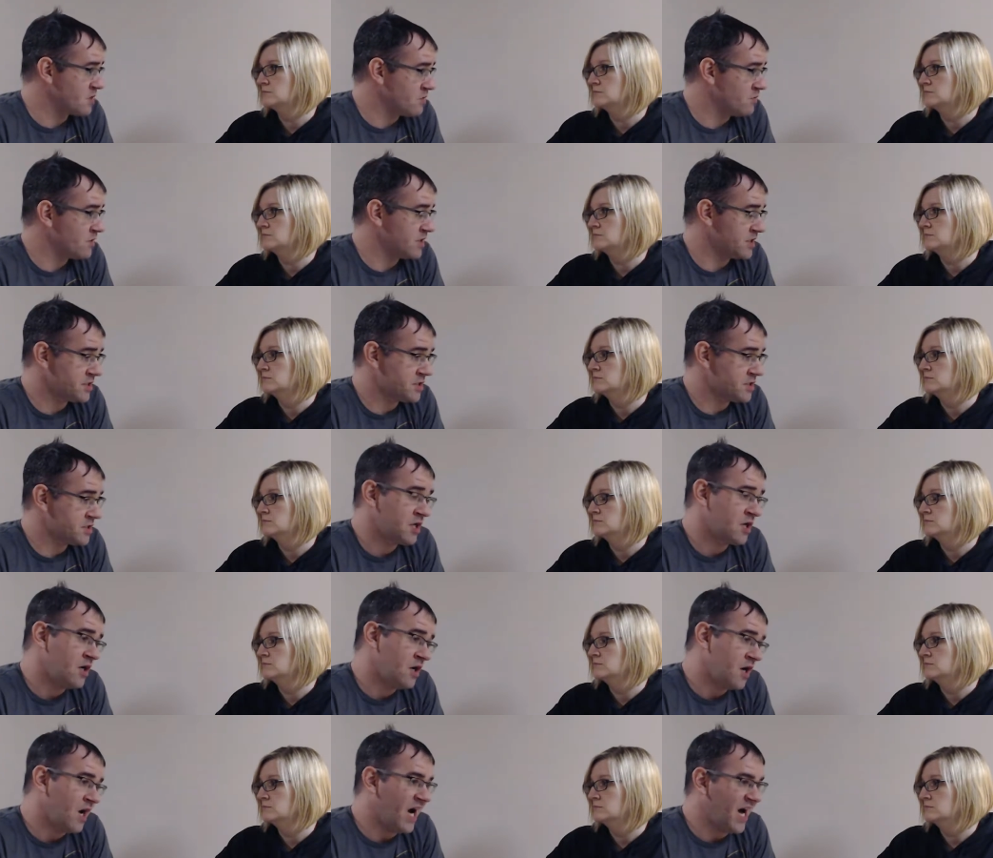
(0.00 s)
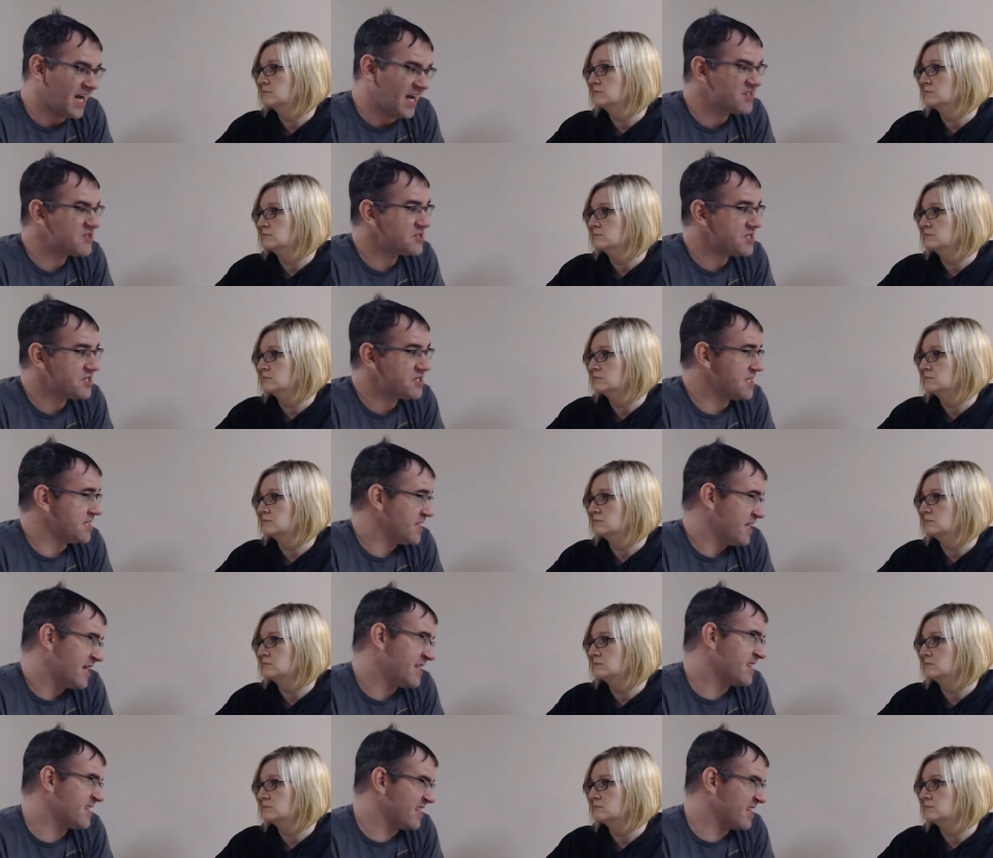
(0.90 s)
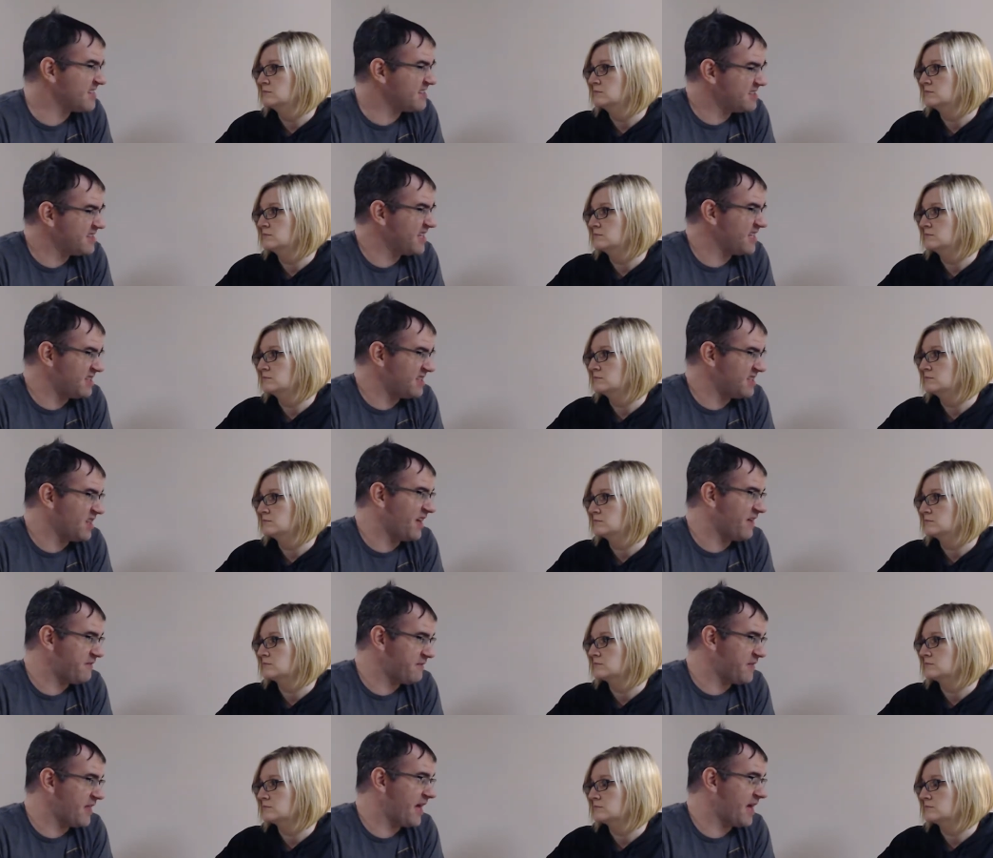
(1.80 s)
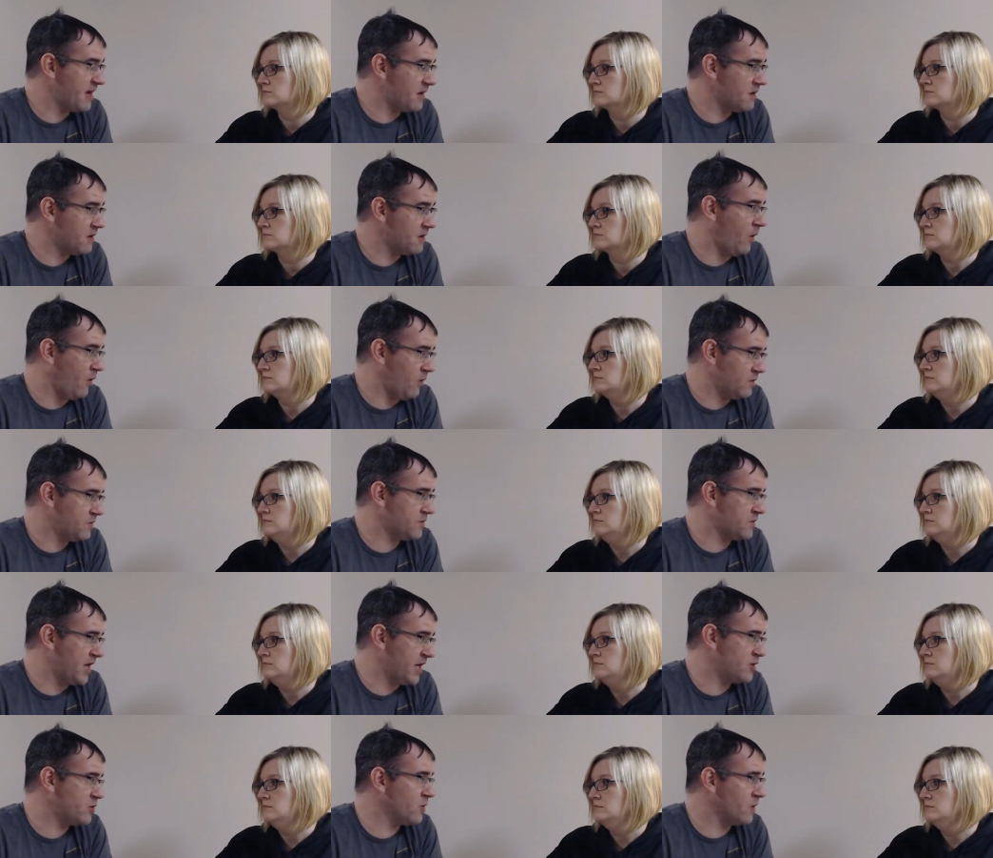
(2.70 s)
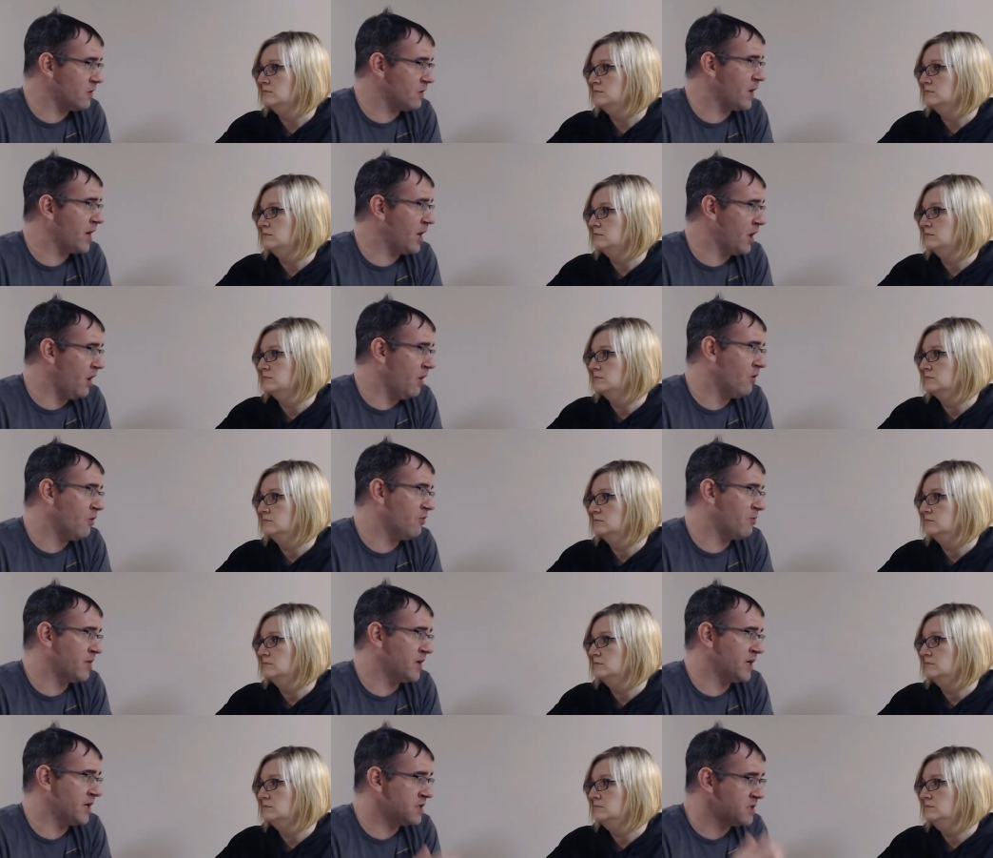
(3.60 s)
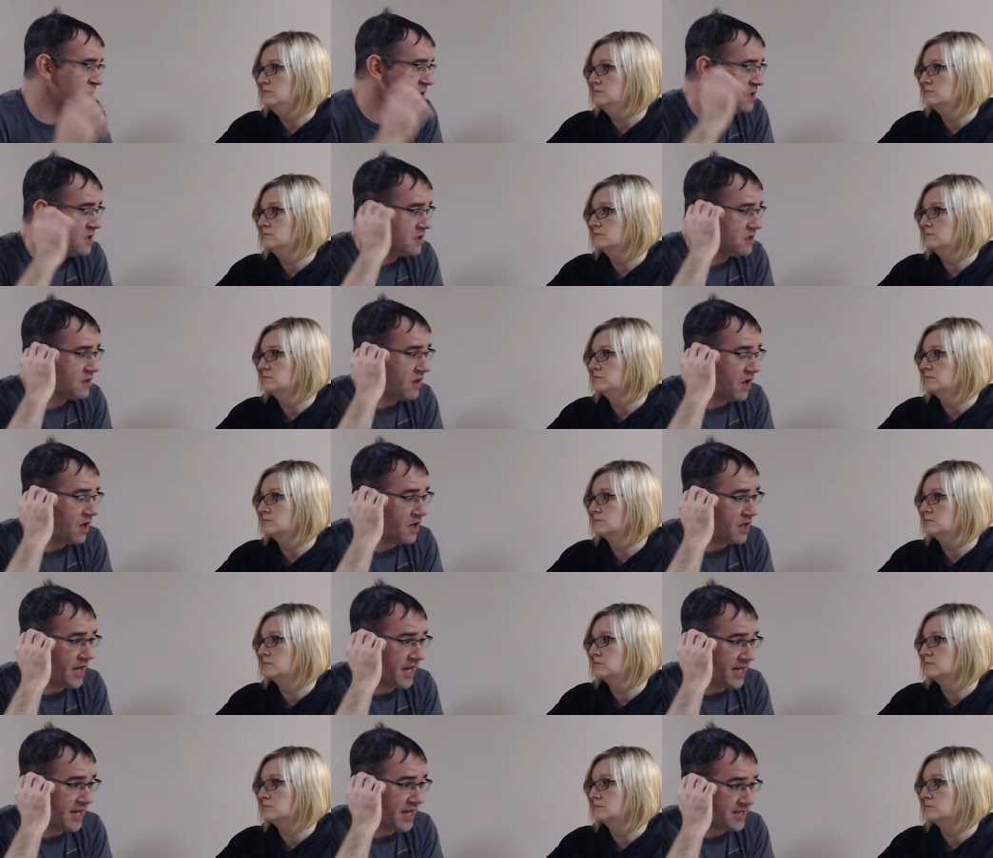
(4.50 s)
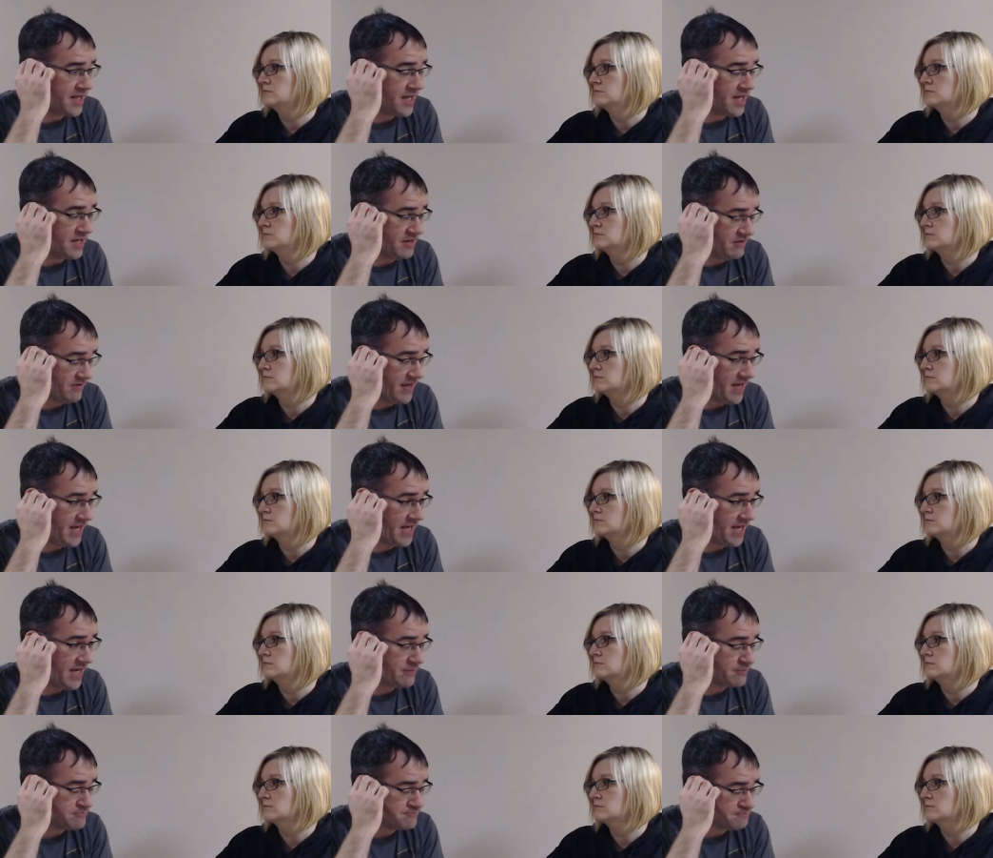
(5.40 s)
Speaker 1: which I could see that they they left that that doorway open uh, at the end of eight.